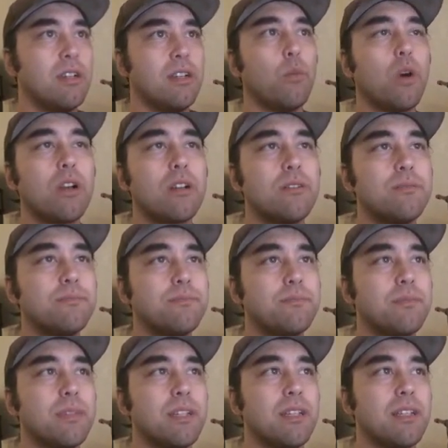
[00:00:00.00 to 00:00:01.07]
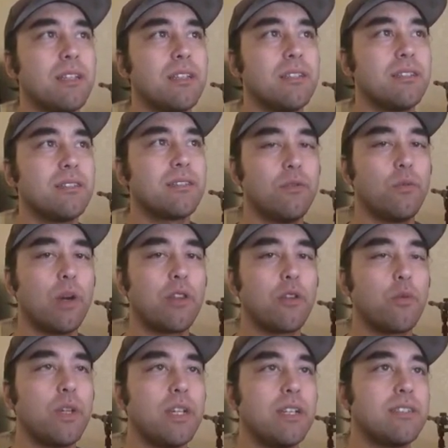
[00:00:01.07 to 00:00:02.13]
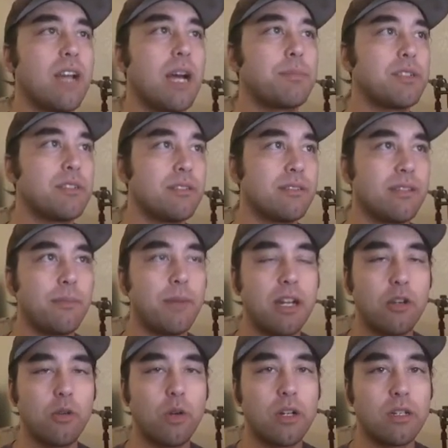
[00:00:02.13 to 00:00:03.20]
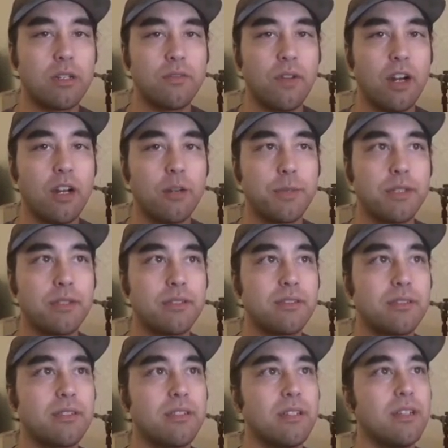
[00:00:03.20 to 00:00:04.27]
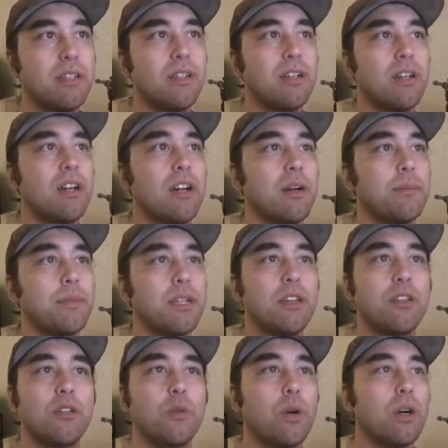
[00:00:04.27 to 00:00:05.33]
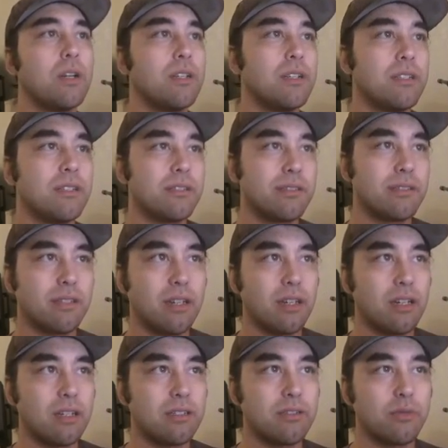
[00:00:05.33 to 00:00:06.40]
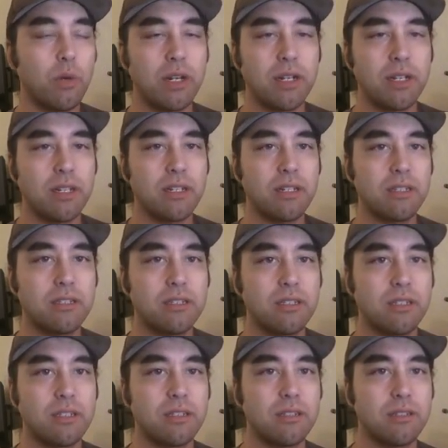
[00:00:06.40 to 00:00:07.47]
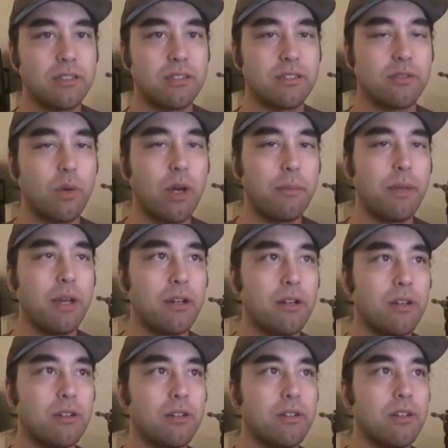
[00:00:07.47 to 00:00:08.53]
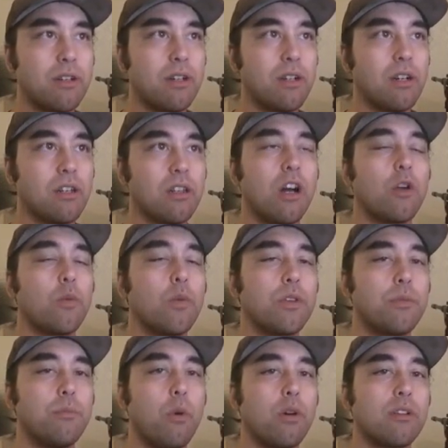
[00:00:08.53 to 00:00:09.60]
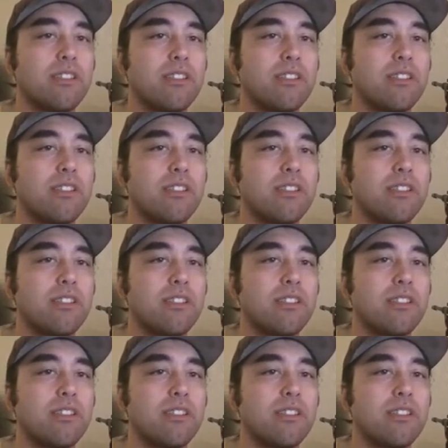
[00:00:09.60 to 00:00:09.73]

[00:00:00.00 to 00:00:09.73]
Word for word: One is whether we adapted to semi-aquatic environments um, the other one is uh, sweating to sweat better, along with more